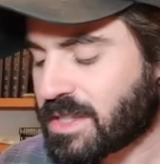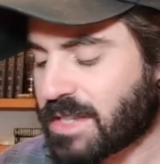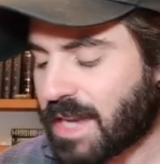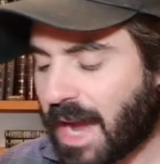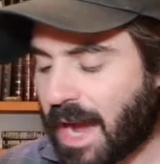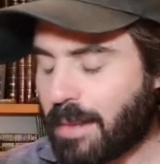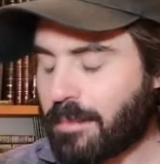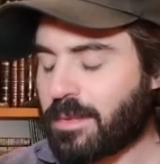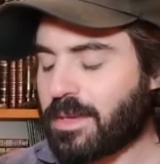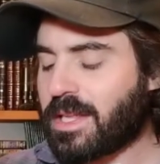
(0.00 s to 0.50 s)
is
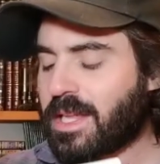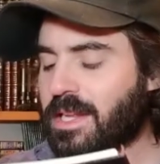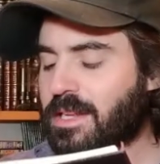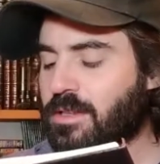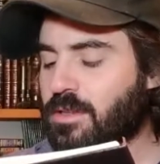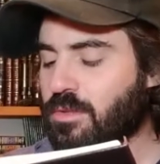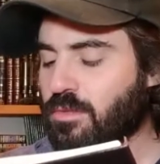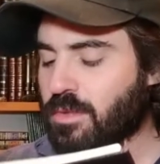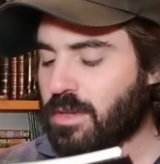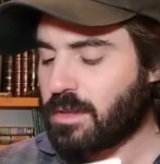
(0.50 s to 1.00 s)

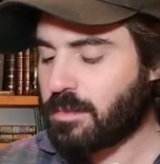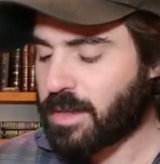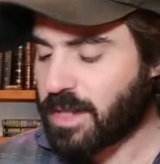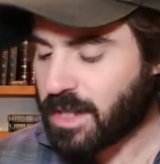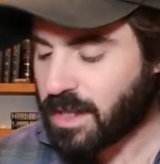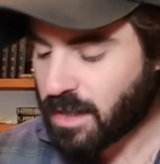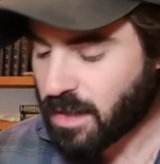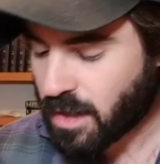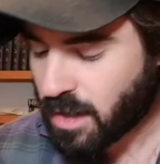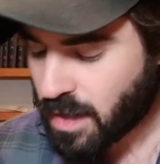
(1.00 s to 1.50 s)
obligated to read
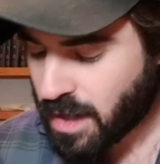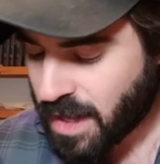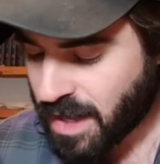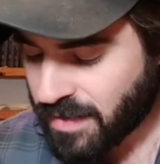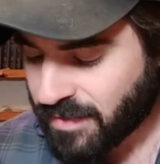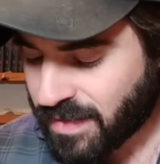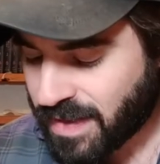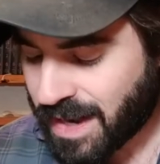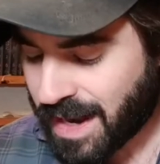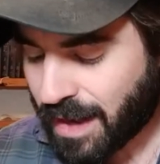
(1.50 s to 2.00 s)
Megillah,
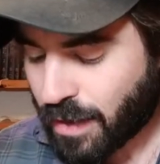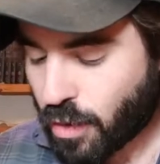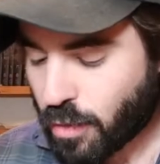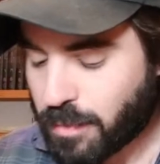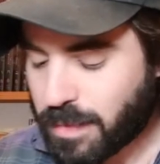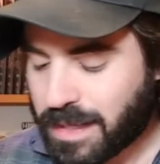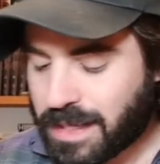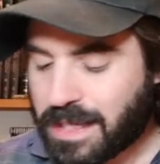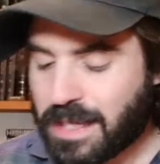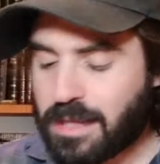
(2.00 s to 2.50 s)

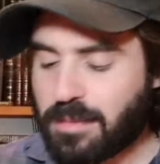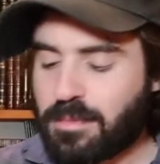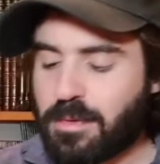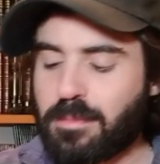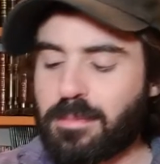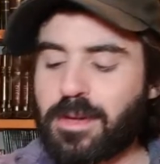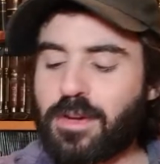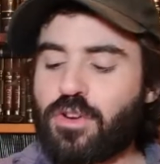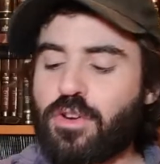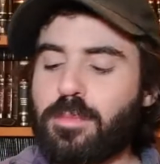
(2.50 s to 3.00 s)
Hakol Bekin
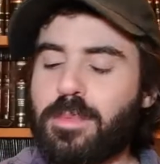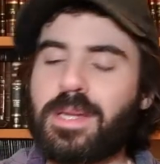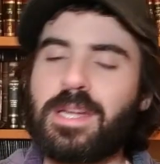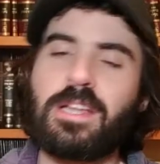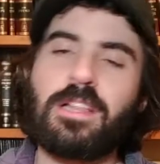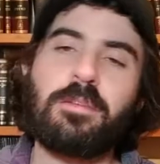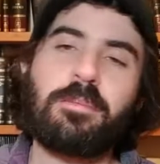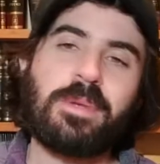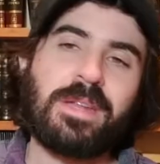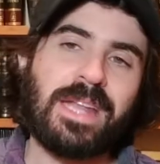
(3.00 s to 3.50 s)
Pemikro
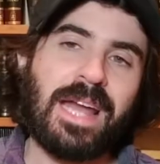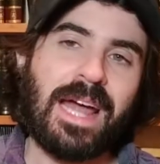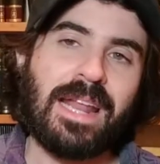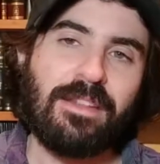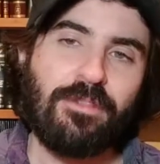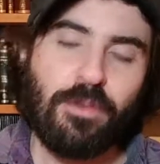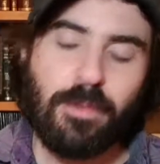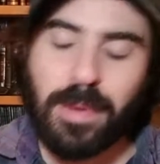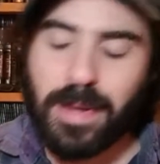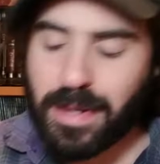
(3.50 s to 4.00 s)
Megillah, but
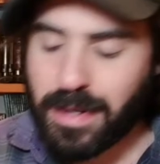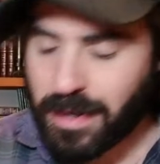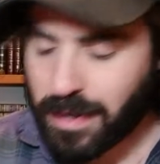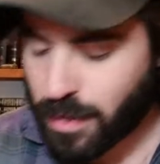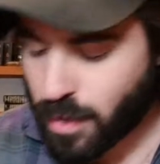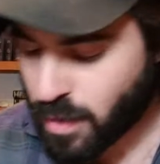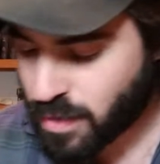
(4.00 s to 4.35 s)
not everybody